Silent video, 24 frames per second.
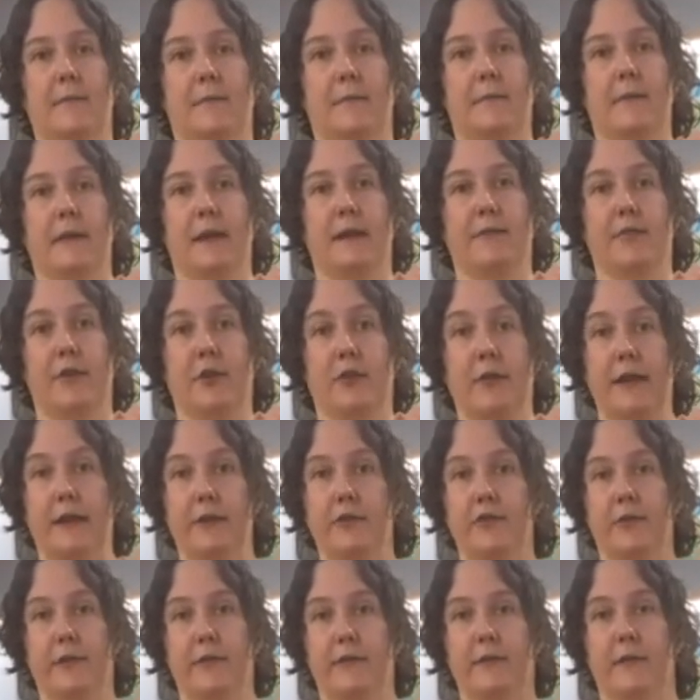if they're
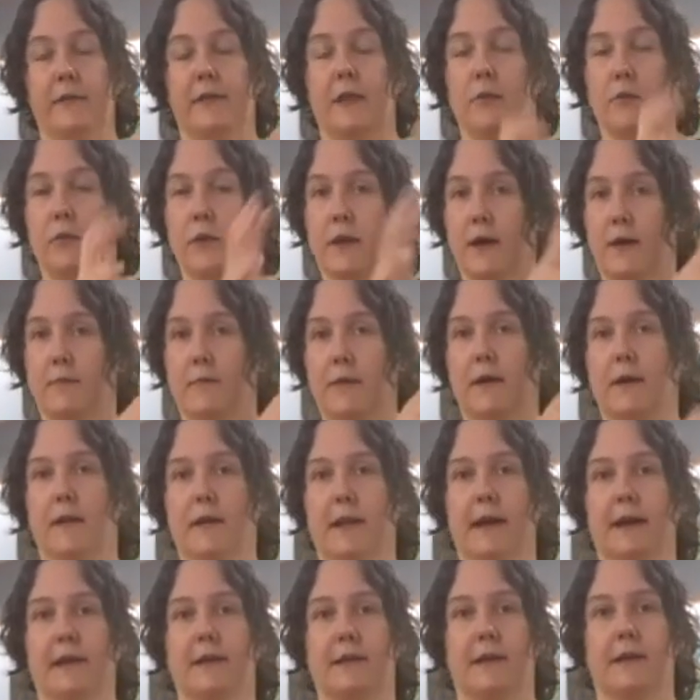interested, they will come
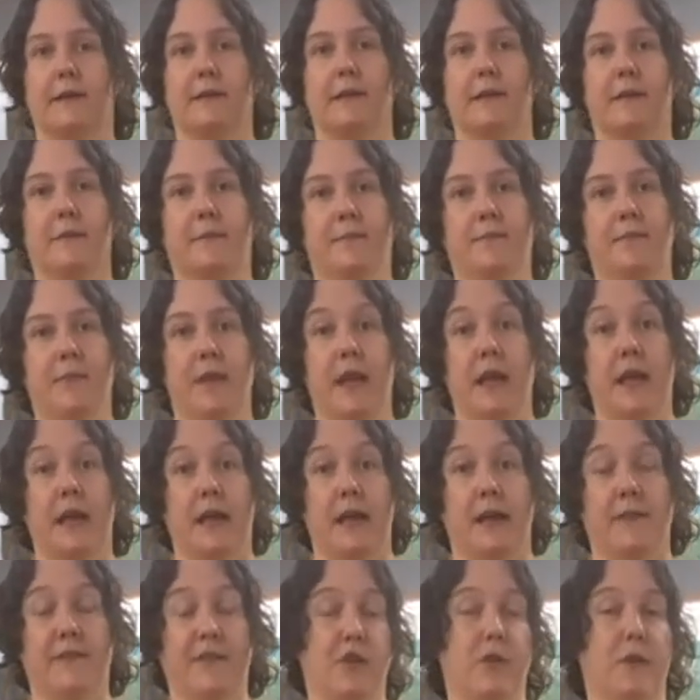collect it.
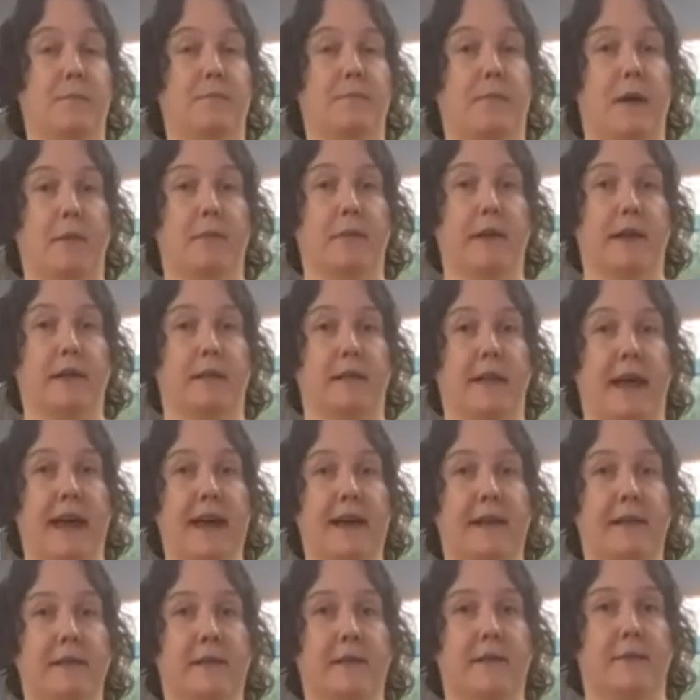If you're on public
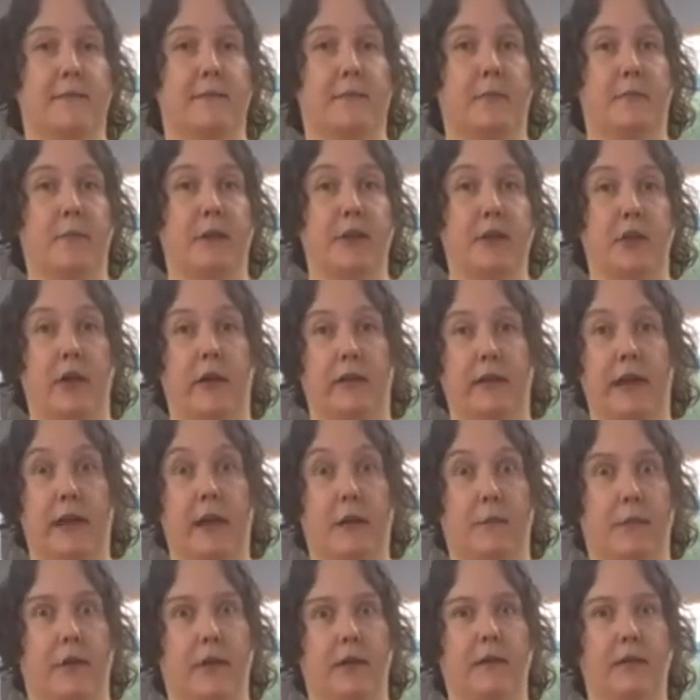land, but not like a
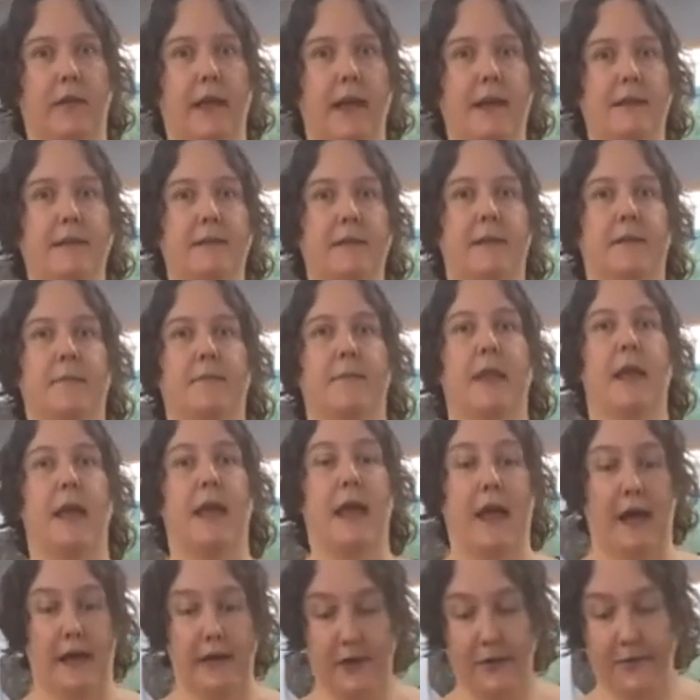parkland,
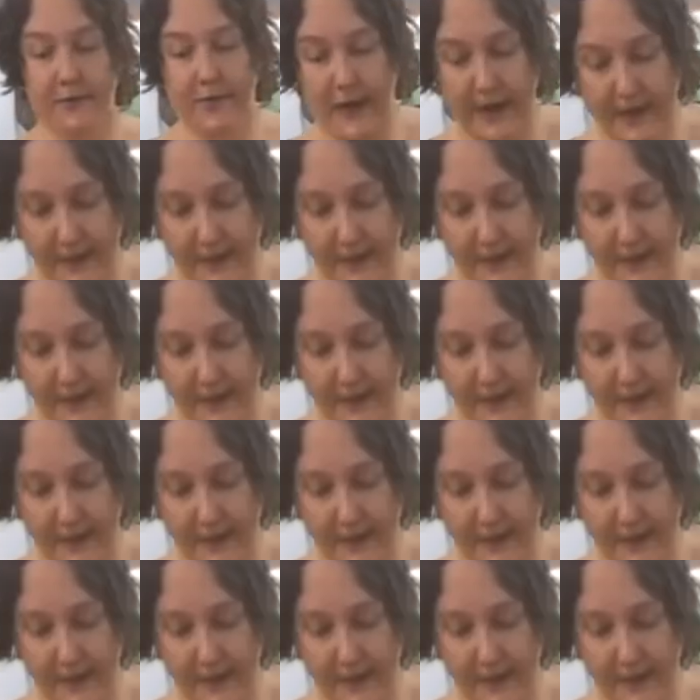and you find